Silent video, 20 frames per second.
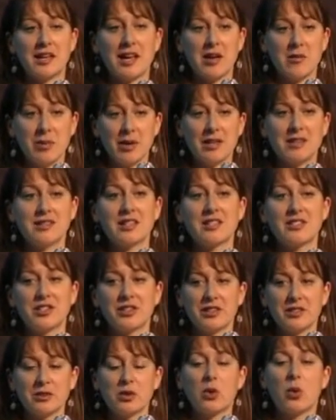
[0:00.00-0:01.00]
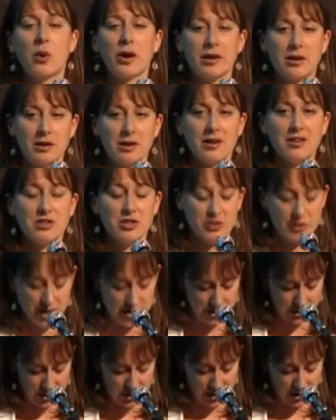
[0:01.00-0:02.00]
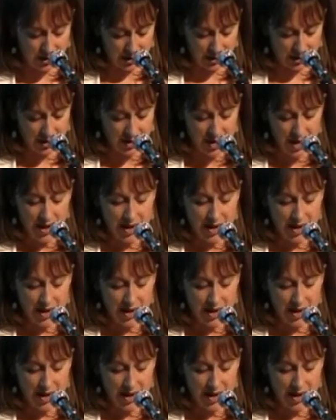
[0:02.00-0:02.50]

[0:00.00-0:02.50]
campaigns because there is quite a lot of strategy there.